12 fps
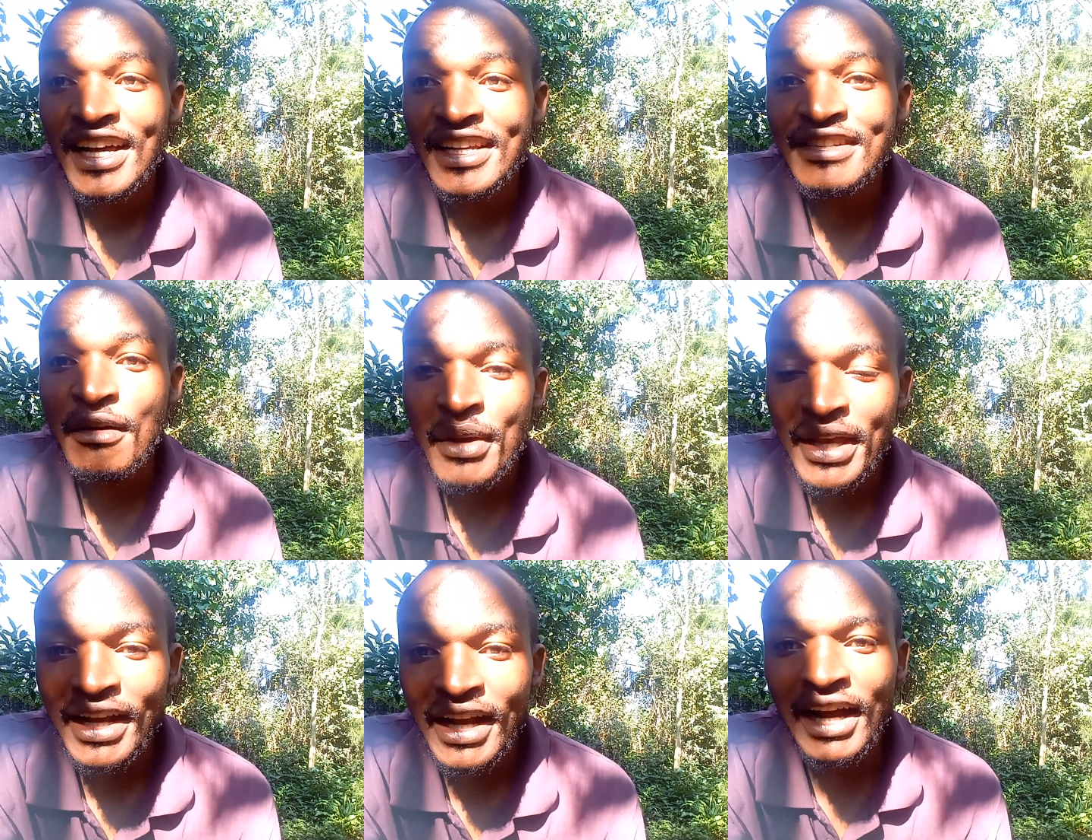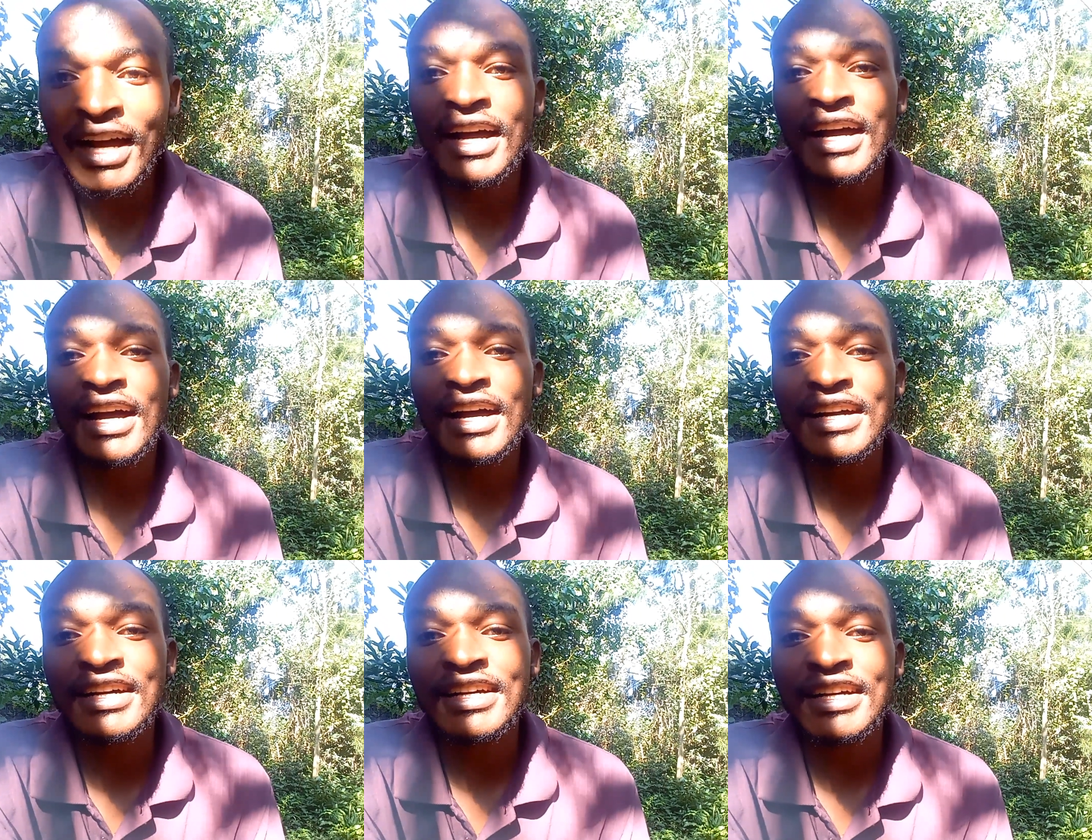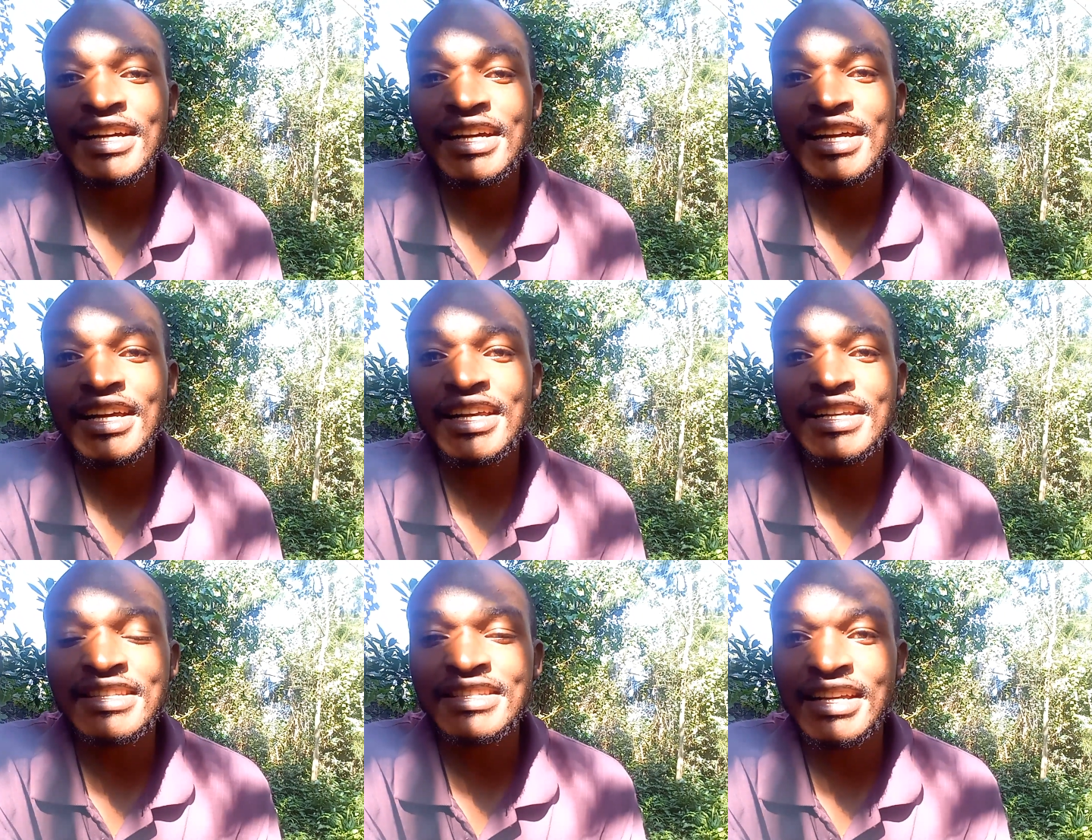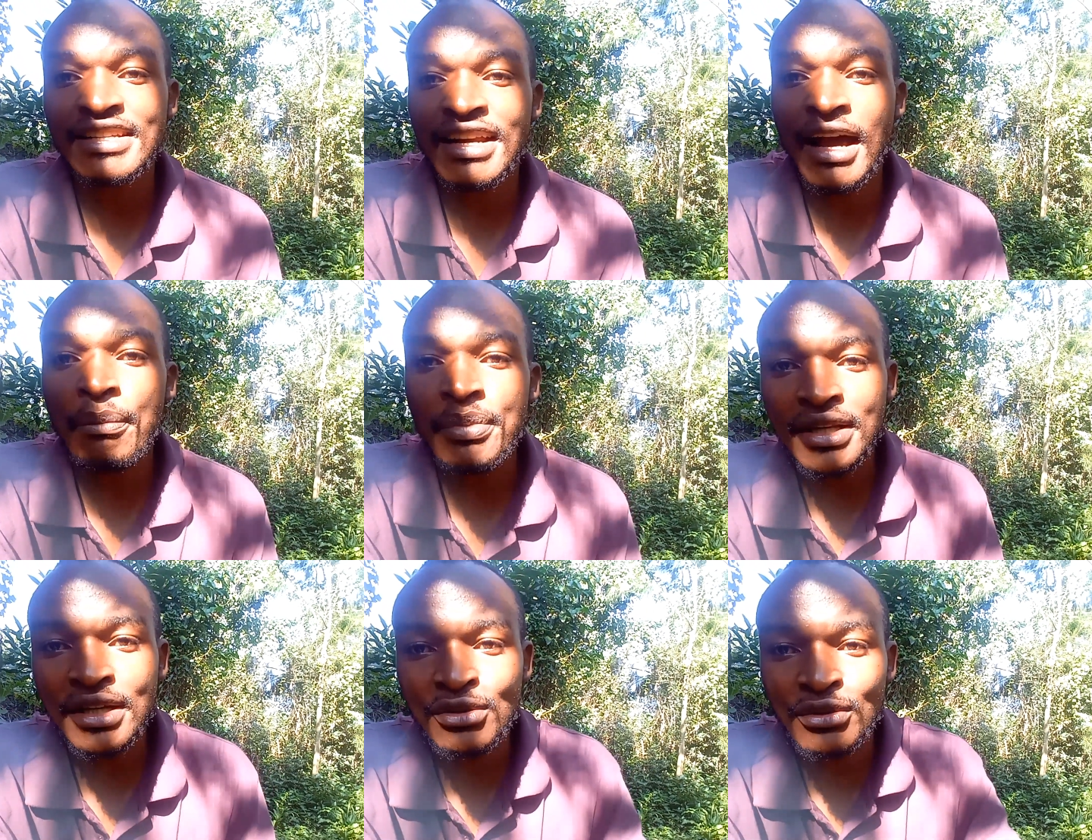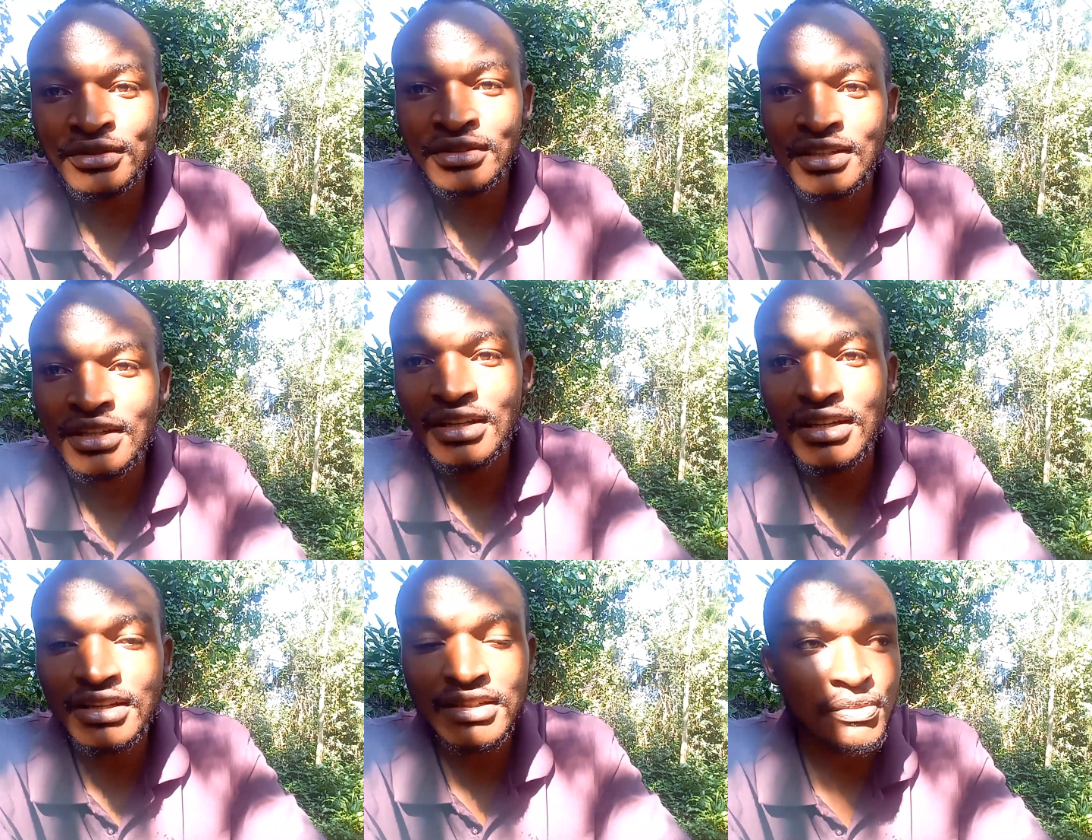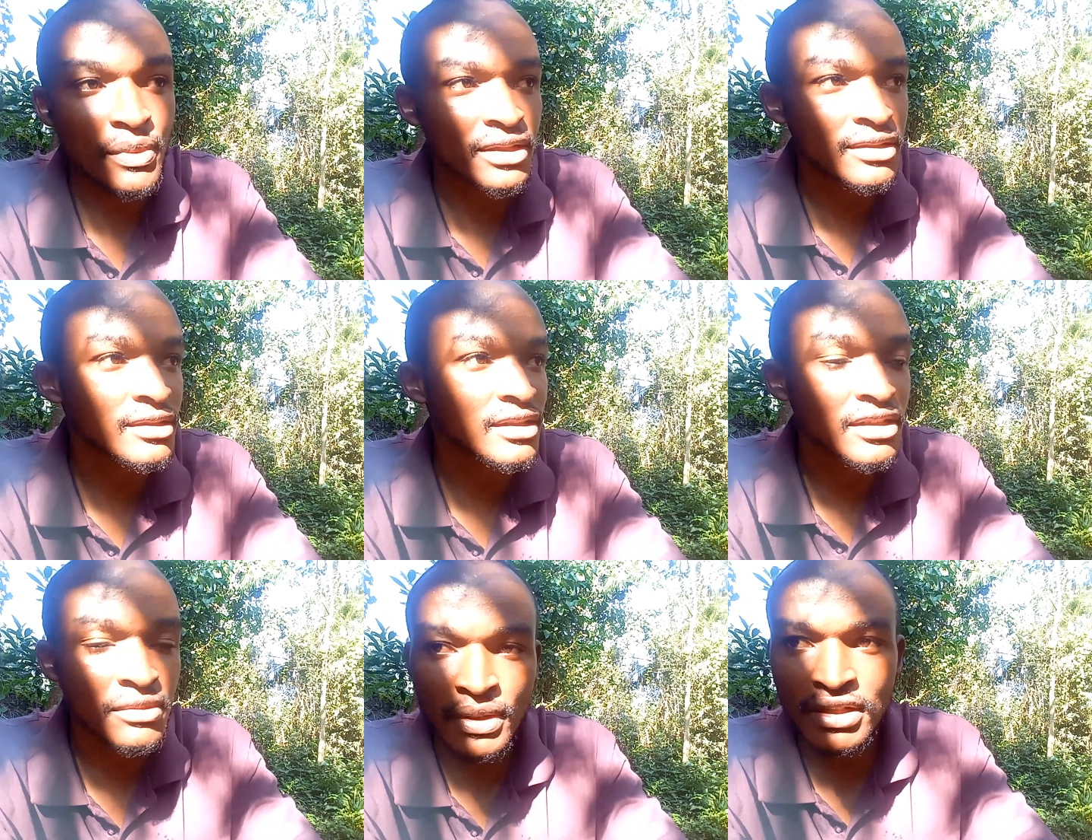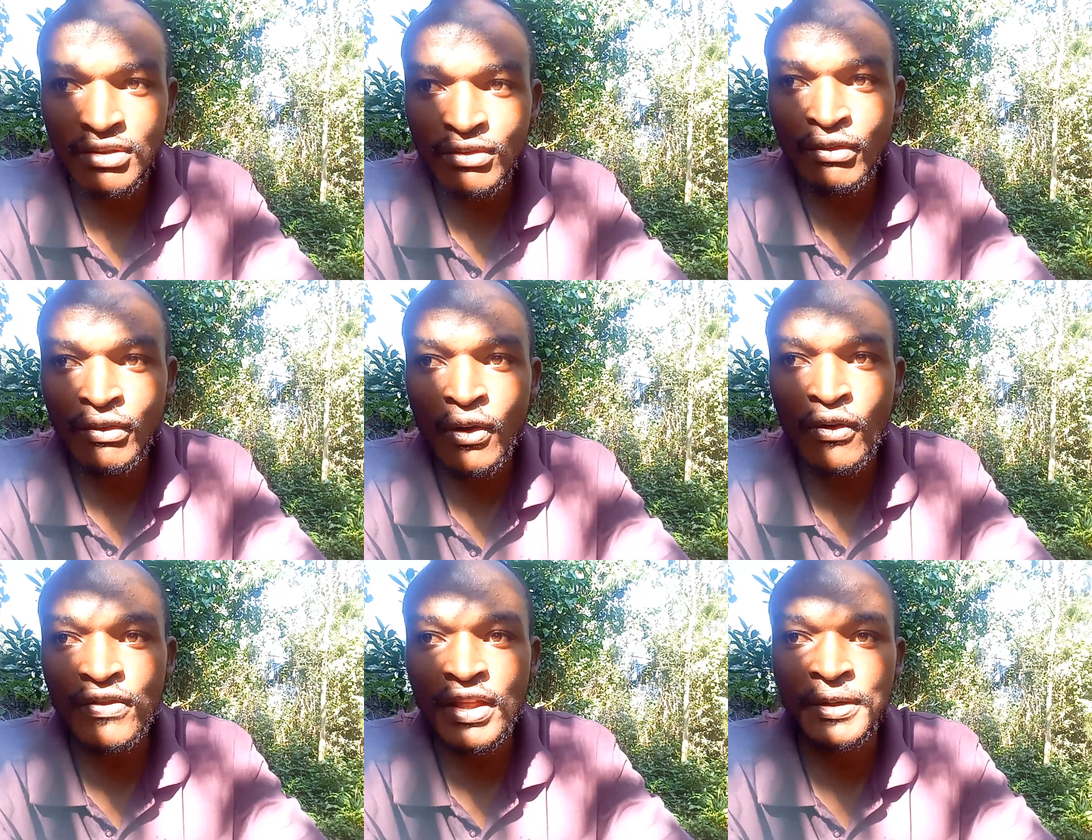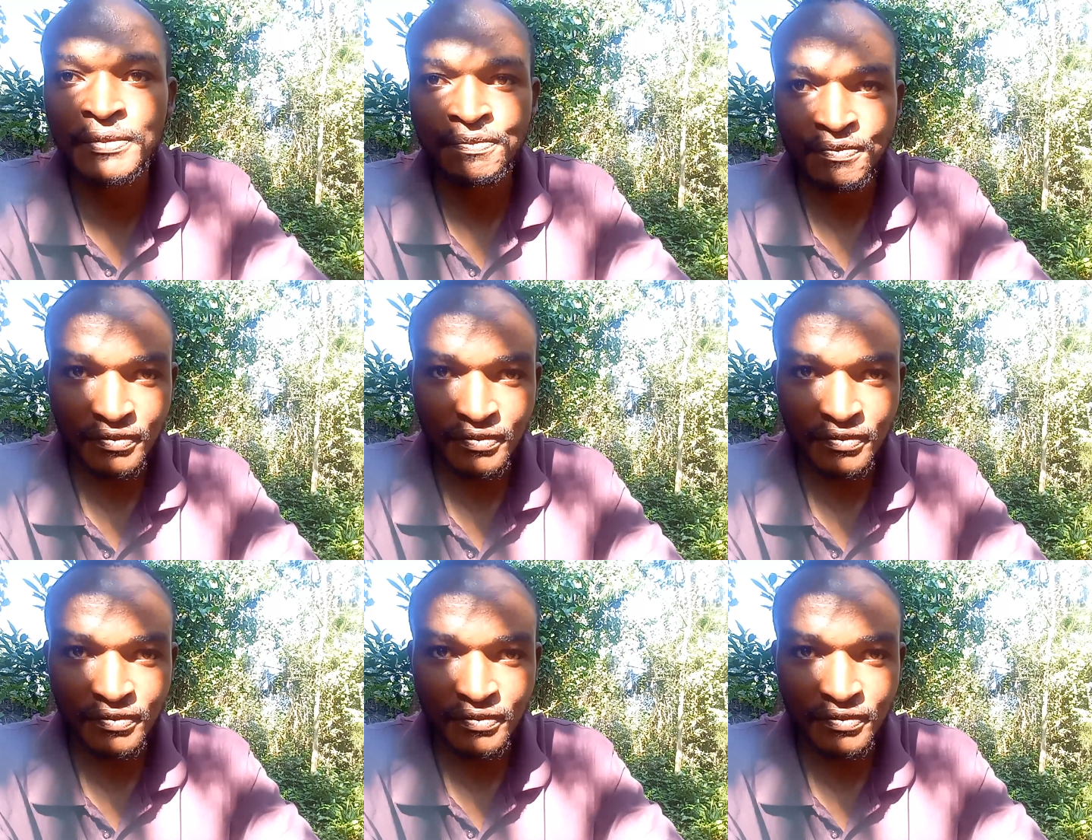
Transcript: Jamaica is just a happy nation, irrespective of the